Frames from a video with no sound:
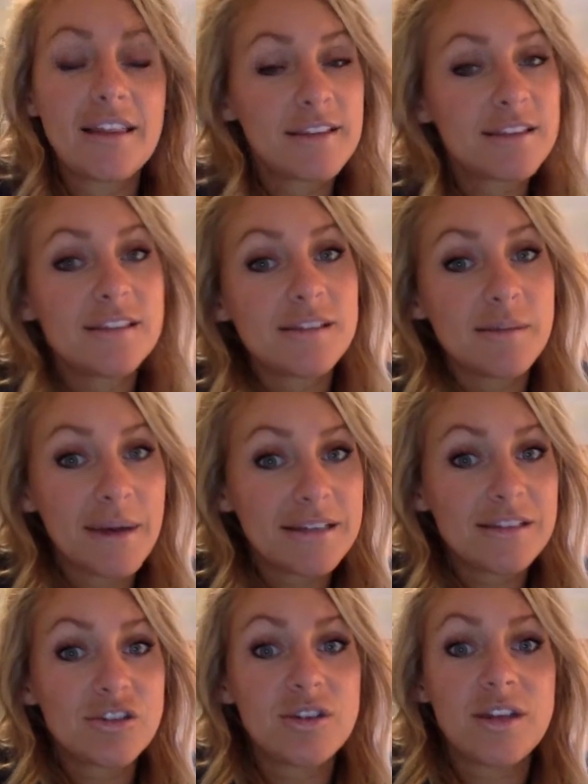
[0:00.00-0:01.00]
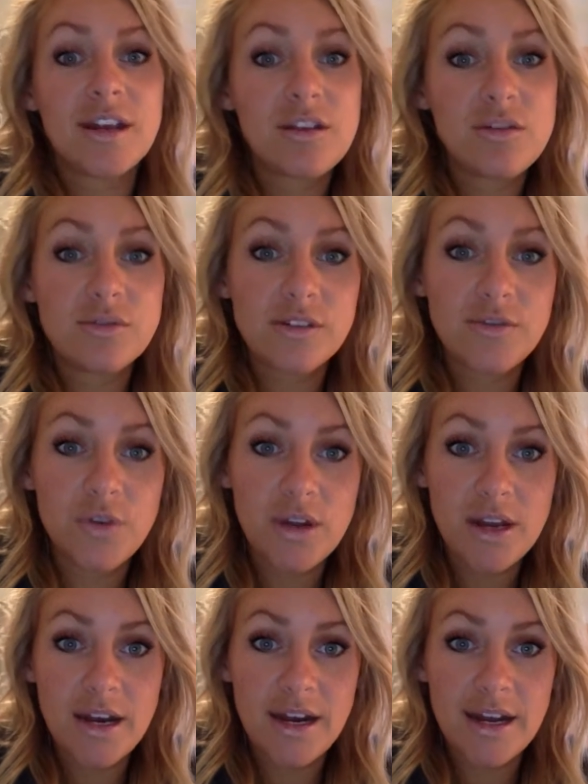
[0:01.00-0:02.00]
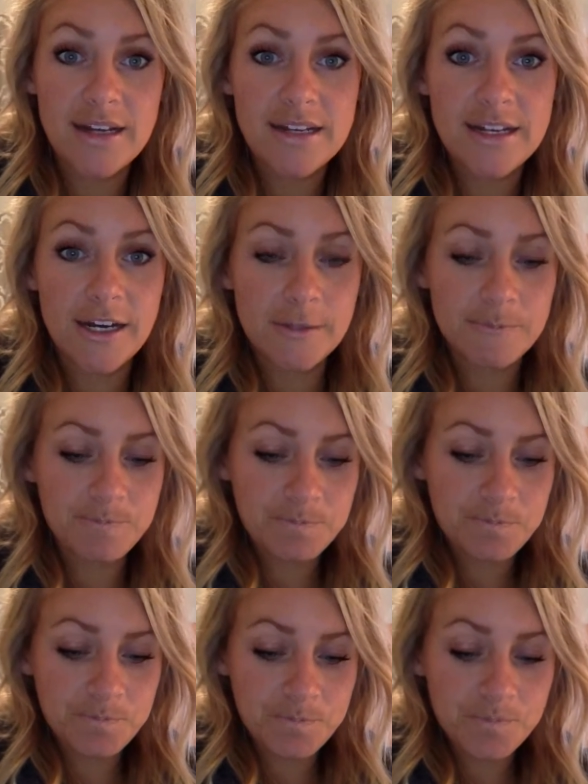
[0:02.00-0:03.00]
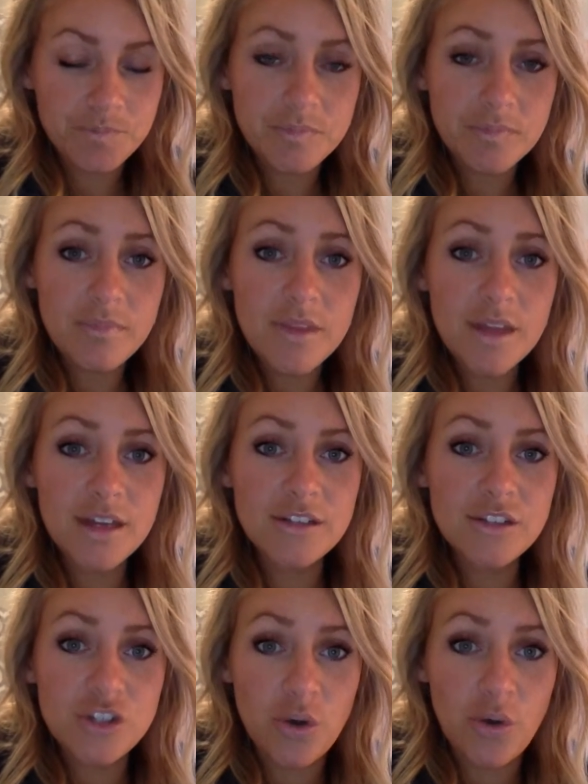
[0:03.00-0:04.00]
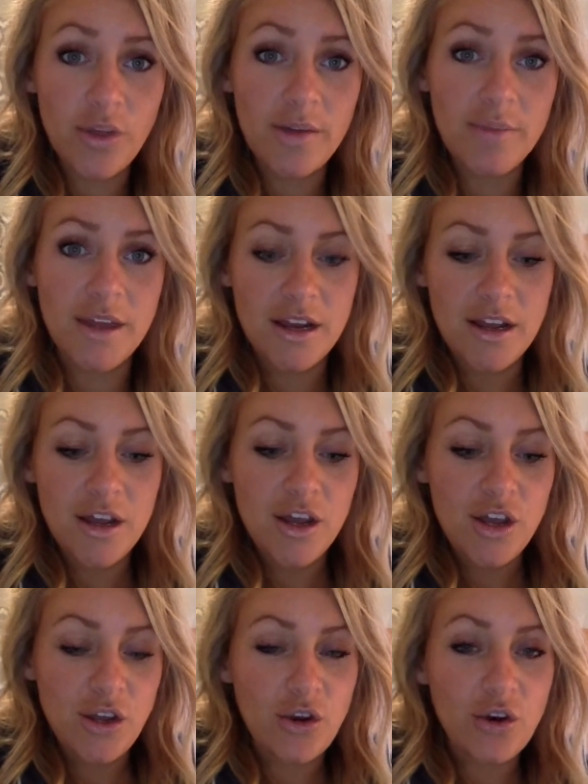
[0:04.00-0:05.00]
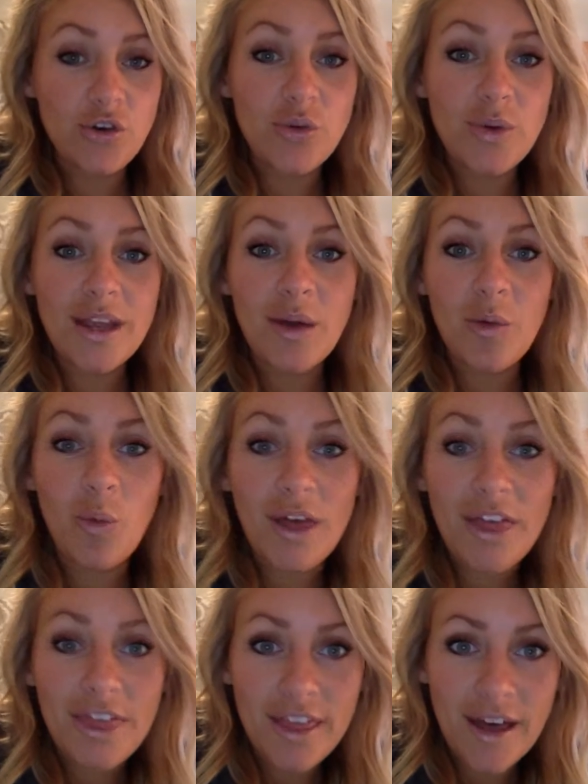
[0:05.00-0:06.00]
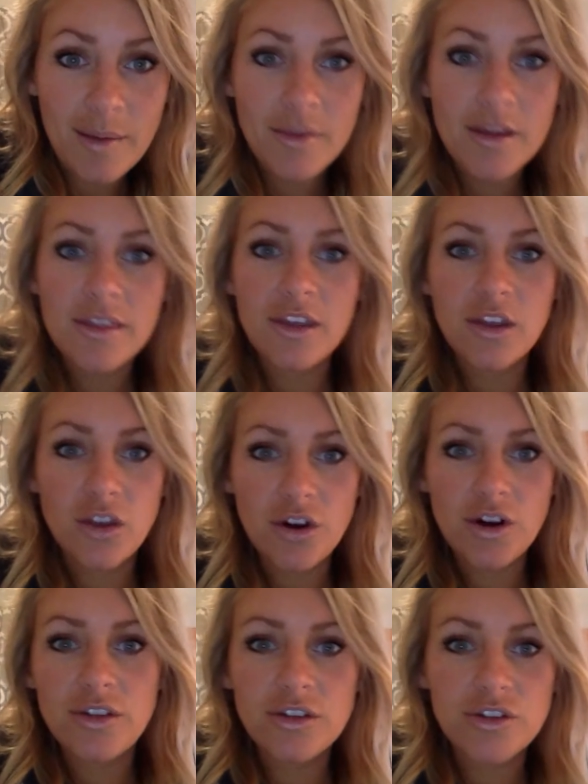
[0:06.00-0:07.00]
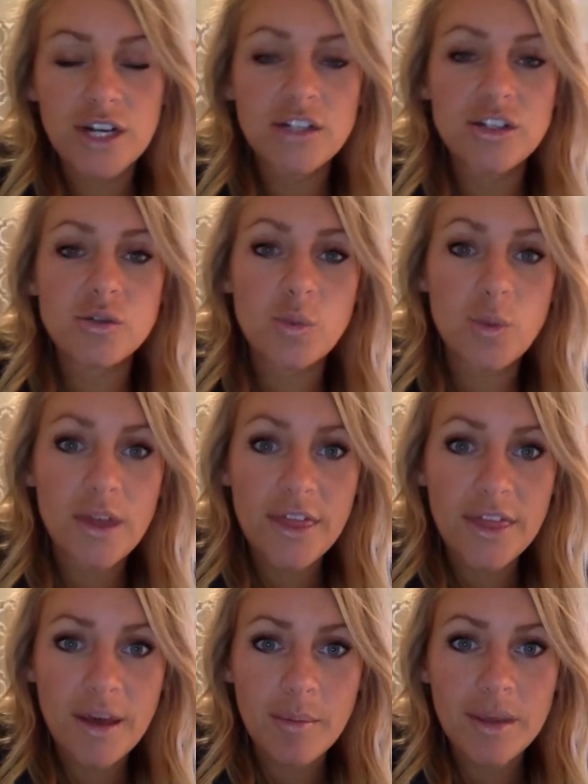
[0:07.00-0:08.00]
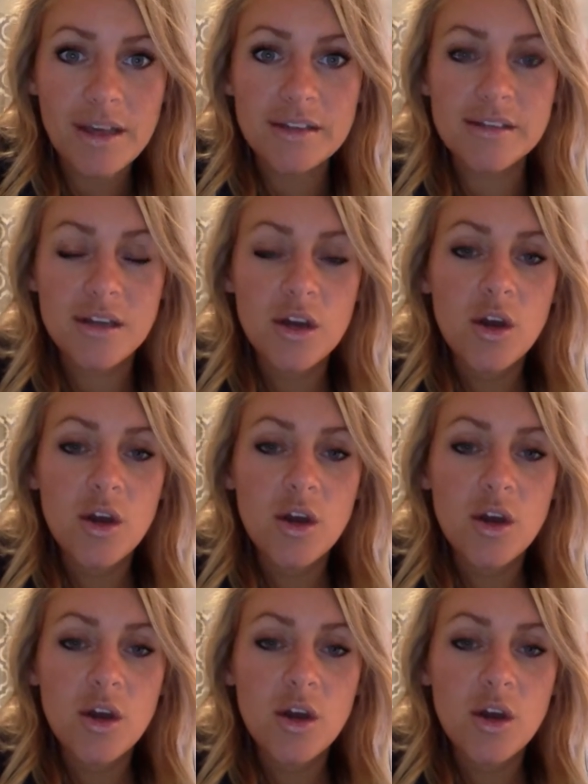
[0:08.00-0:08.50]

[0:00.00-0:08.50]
And this is a message that I used if you need an idea. And show them that you're doing it with them, that you're in the trenches with them. Because